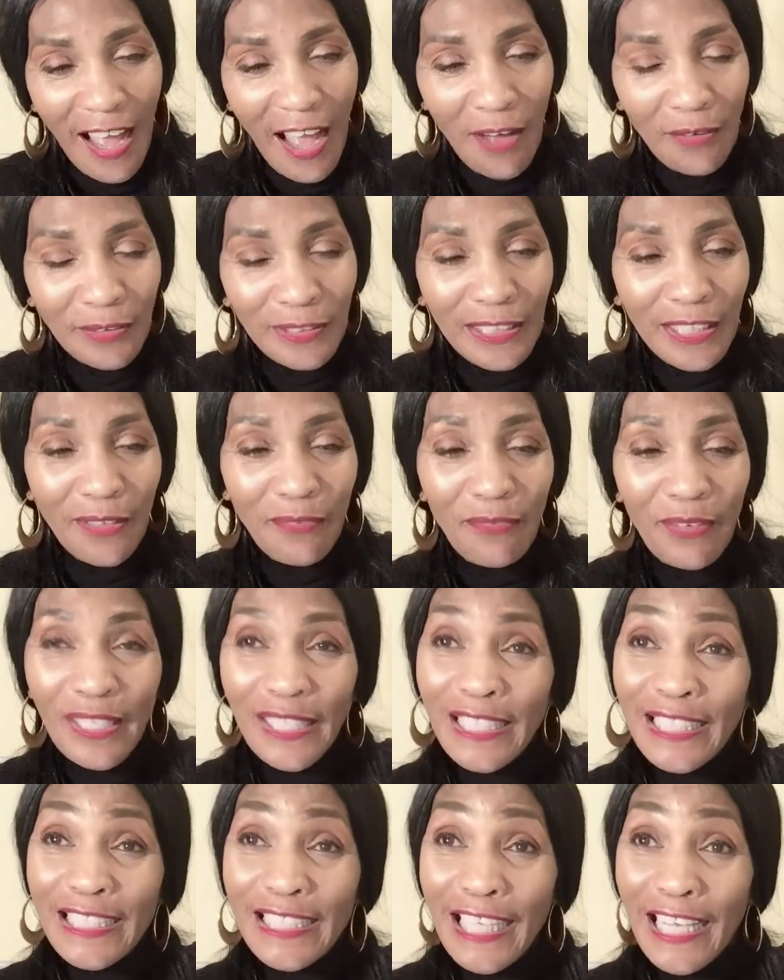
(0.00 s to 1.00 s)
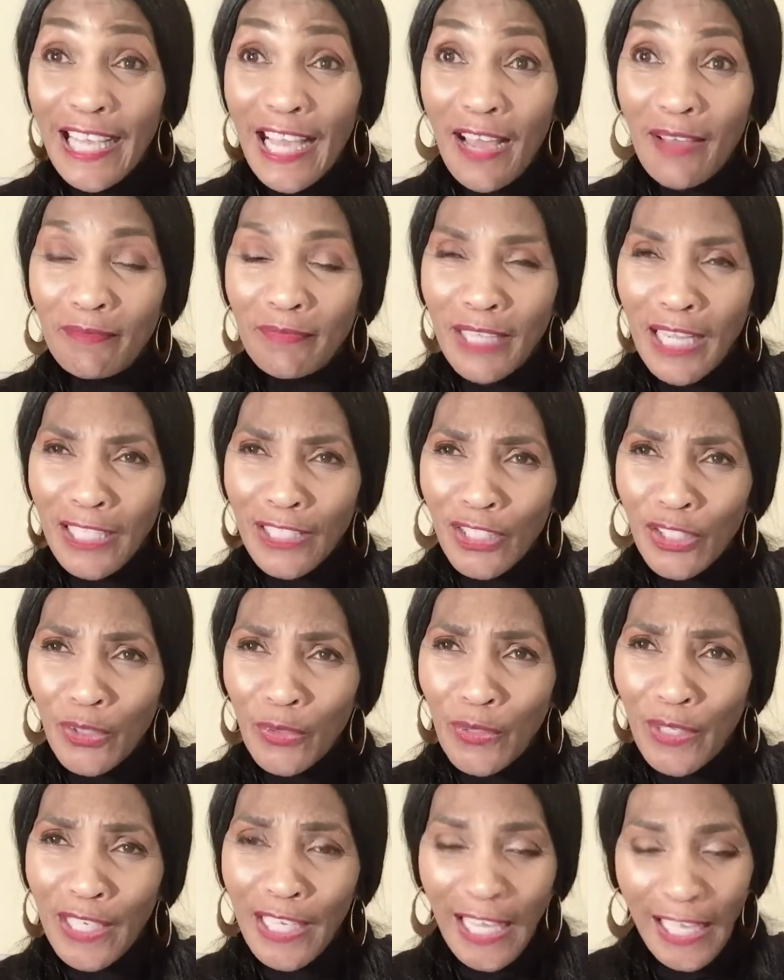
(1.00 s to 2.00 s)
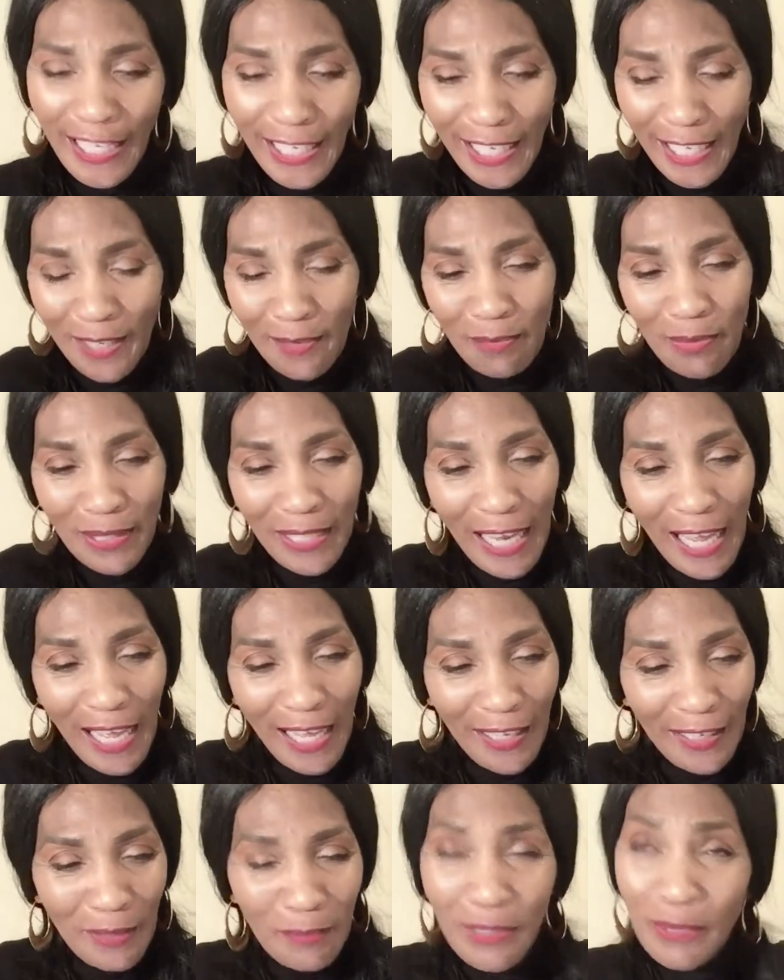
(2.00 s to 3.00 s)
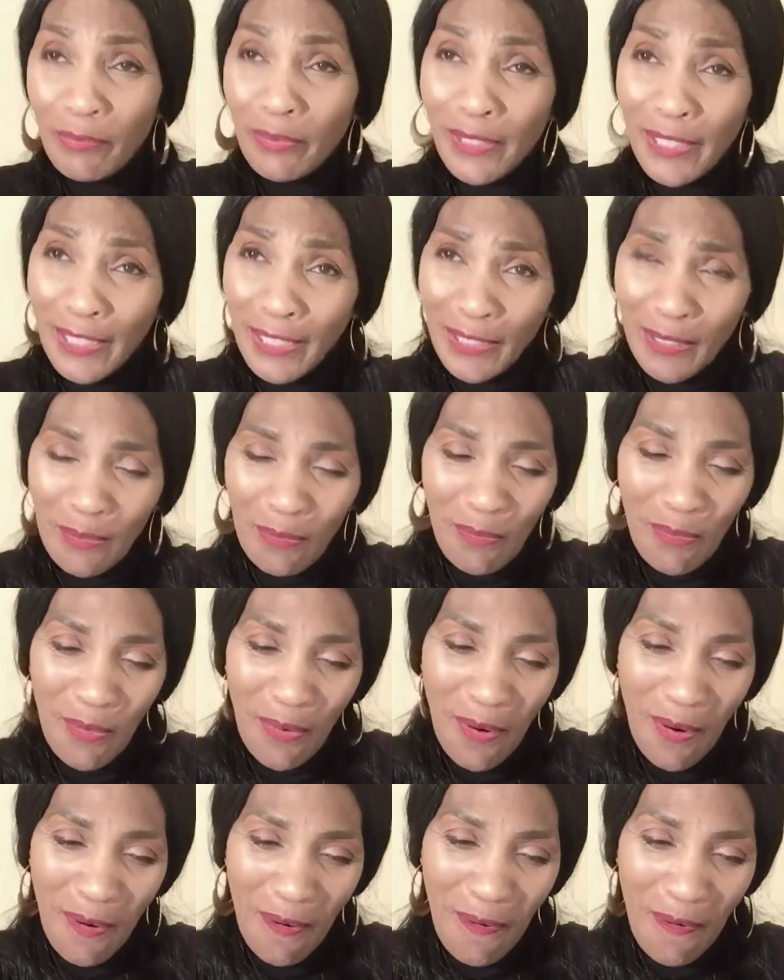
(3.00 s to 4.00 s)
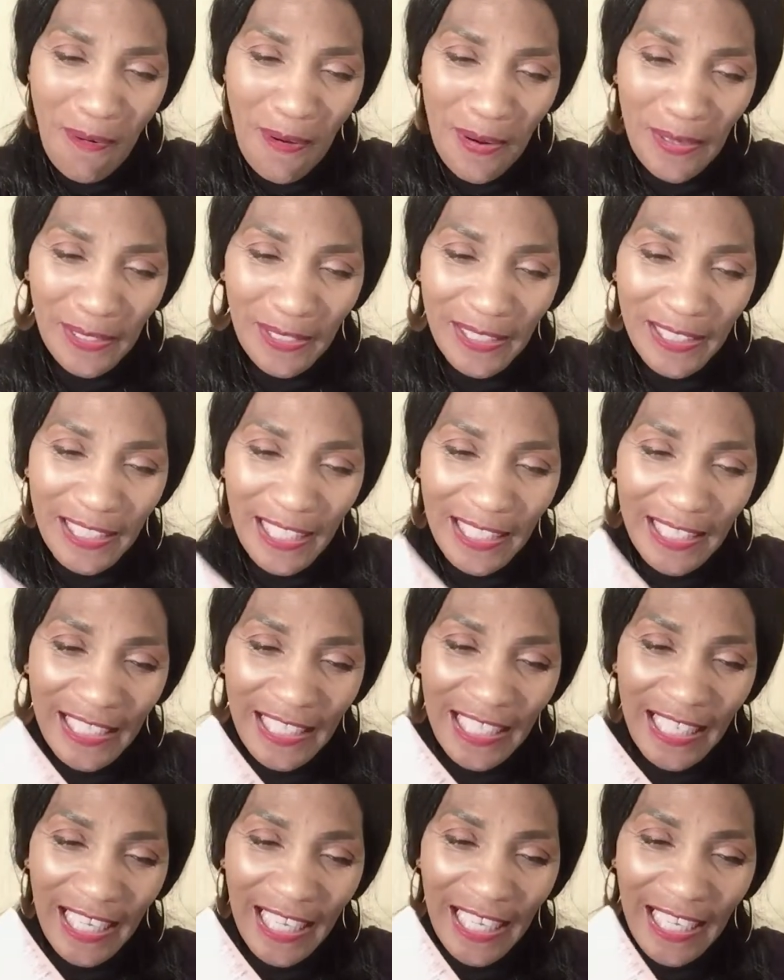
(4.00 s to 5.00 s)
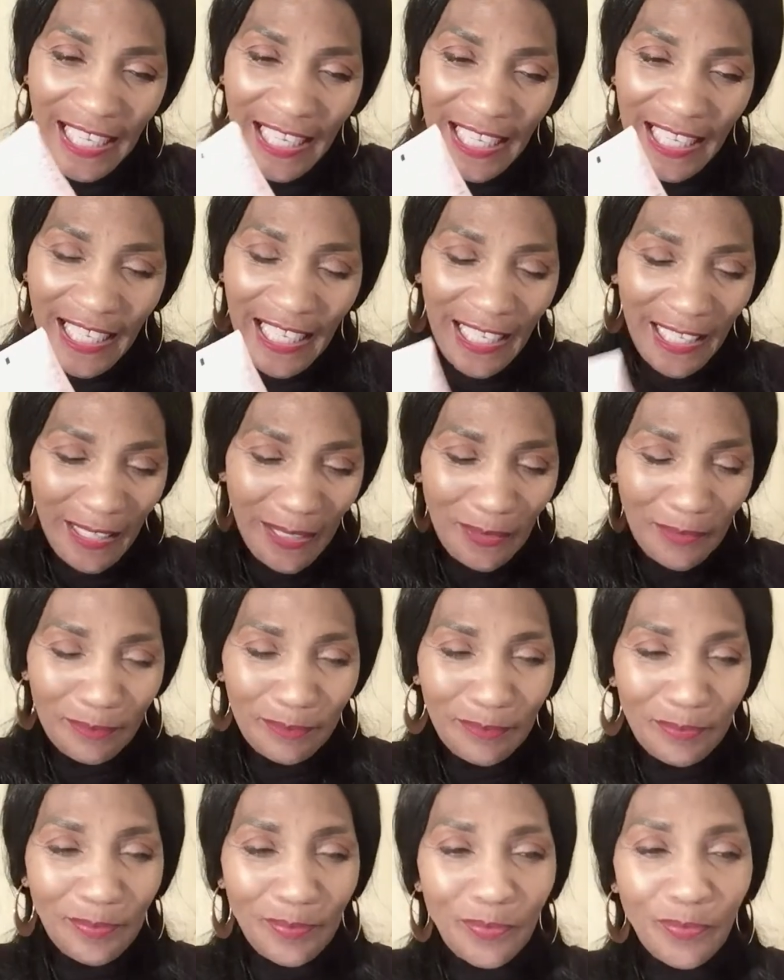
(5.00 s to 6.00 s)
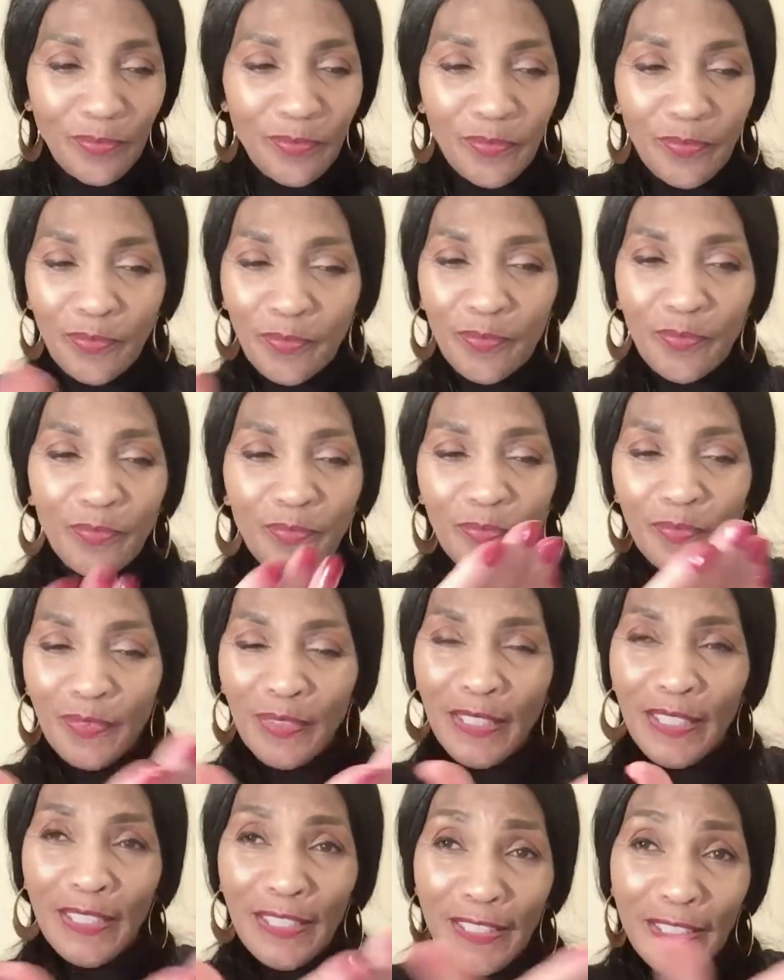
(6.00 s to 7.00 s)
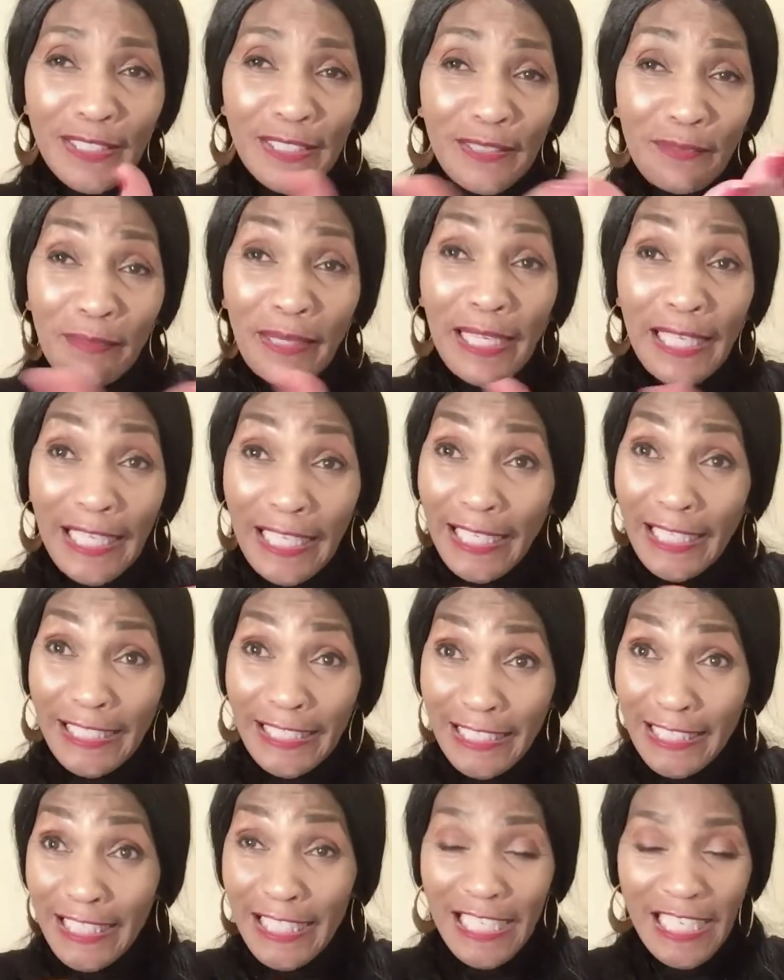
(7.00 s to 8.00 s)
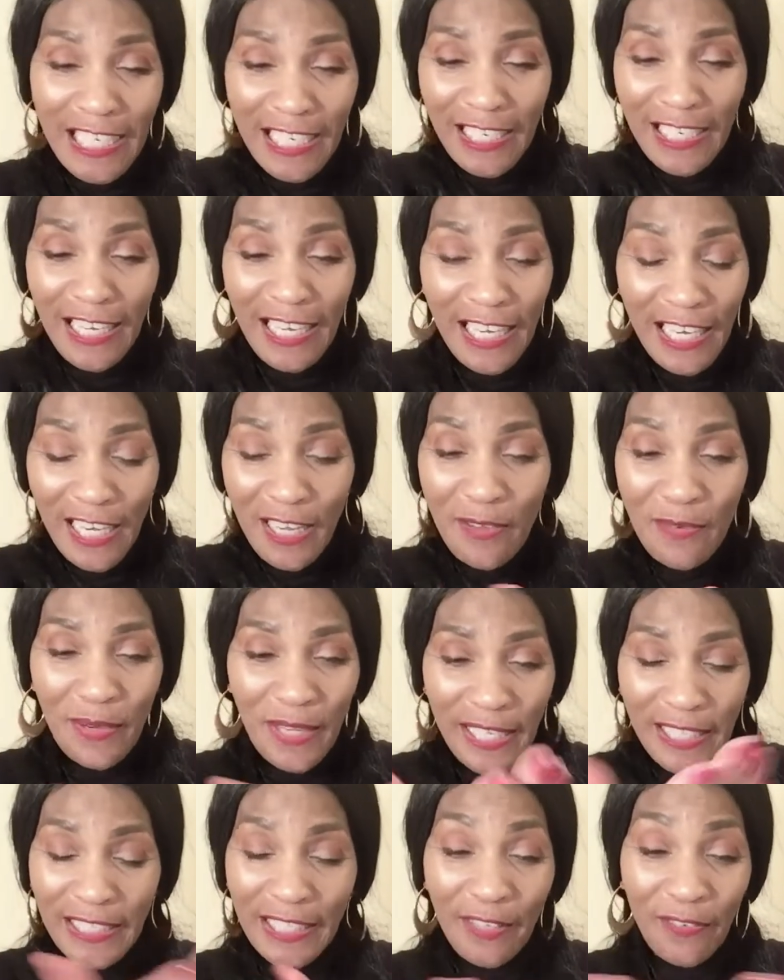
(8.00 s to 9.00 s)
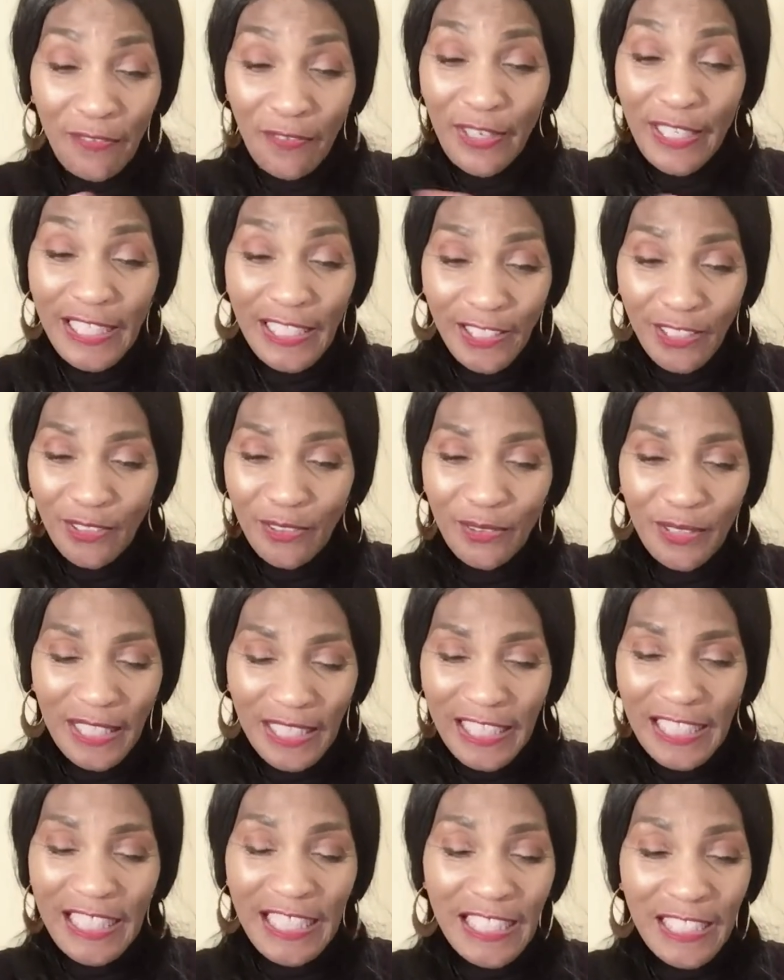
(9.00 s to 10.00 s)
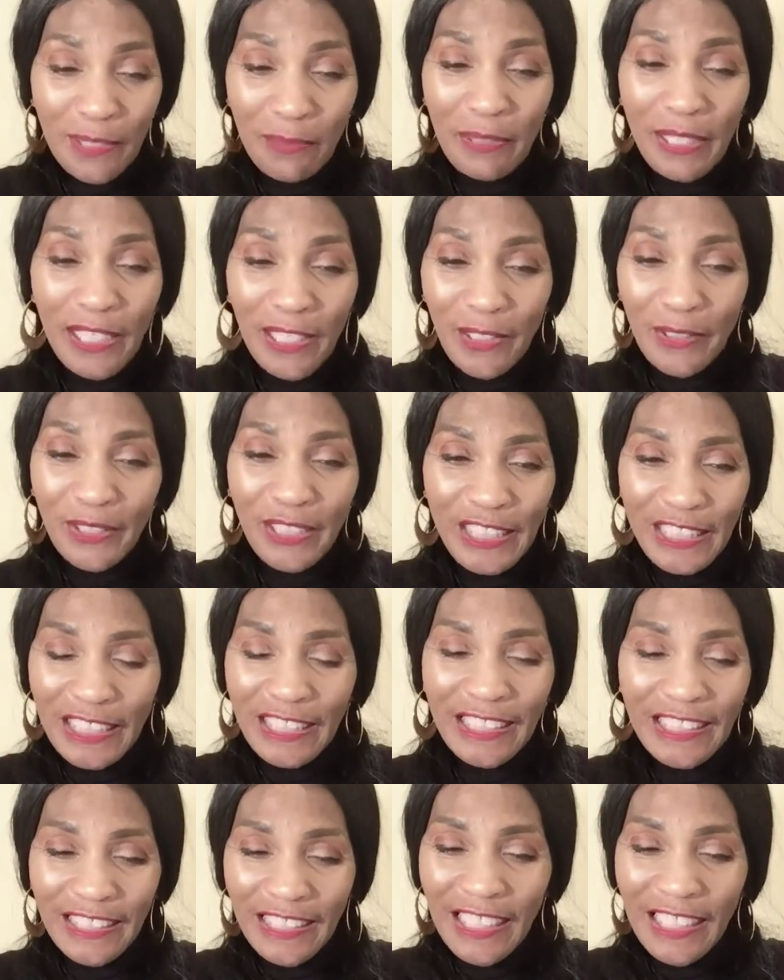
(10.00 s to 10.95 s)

I was getting ready to say I'm not so lucky, but let me put a little more on because I think I am. My hands need it anyway. They really do. They need to be lotion.